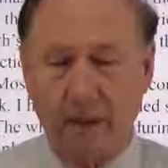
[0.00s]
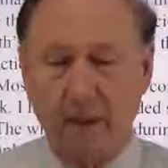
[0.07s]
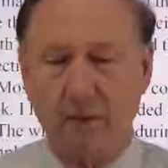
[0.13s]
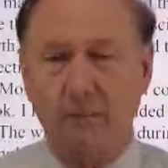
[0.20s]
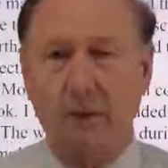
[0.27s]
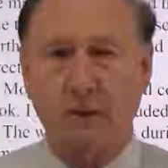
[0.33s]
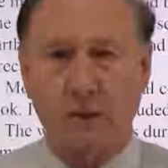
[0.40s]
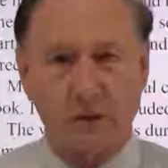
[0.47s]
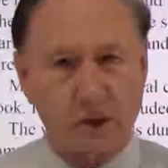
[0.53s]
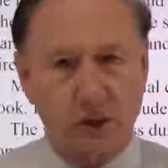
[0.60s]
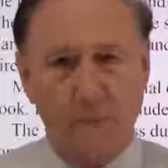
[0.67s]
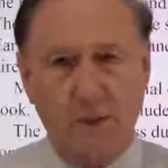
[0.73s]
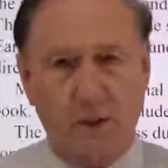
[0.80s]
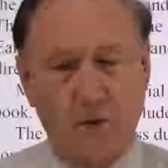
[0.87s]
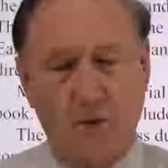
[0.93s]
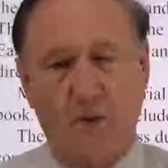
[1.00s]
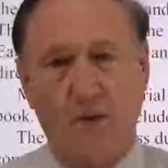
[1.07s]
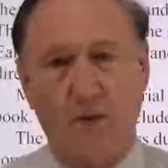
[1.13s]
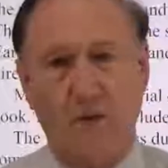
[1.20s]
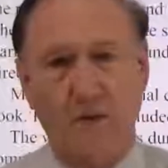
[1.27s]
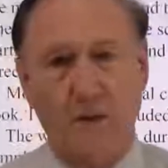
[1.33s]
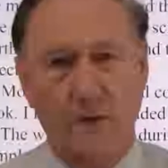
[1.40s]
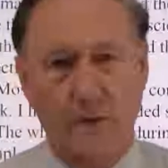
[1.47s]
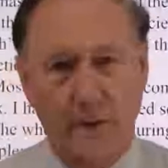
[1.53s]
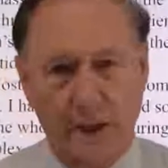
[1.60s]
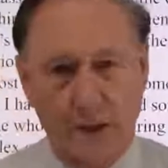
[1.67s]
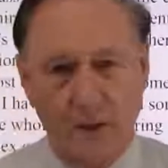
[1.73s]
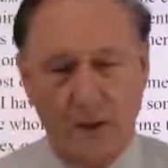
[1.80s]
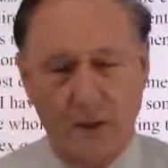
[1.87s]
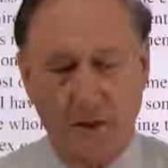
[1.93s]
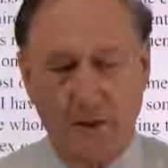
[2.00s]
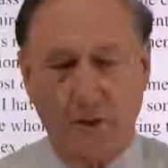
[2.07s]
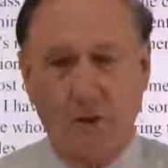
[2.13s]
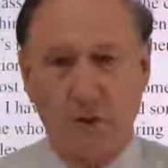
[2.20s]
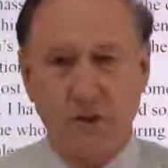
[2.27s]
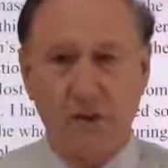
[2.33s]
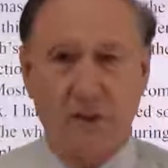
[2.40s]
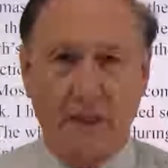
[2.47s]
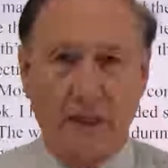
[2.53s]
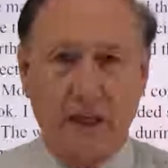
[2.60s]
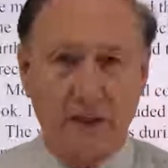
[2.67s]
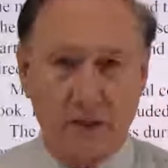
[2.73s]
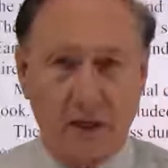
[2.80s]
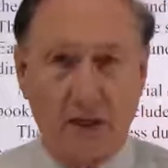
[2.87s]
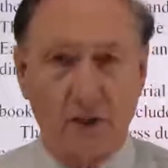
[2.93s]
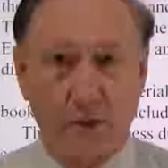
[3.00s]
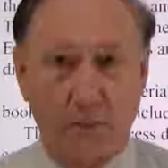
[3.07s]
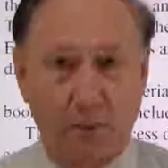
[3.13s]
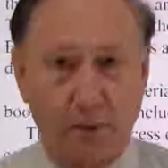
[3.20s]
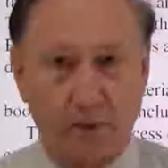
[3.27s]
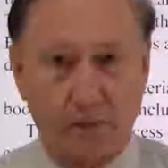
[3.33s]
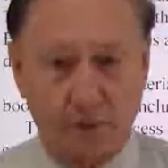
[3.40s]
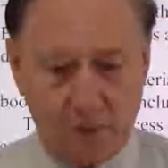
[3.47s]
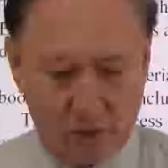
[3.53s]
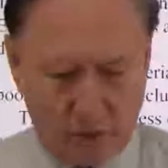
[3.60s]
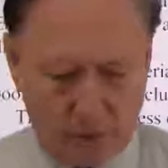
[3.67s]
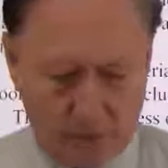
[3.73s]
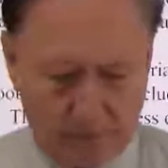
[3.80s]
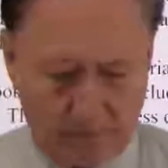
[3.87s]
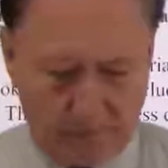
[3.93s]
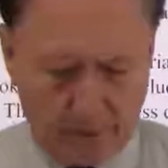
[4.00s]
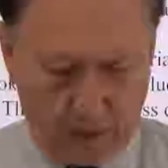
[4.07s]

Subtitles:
another book. Let's just be called the Causes of the Ice Age and Polar Reversals.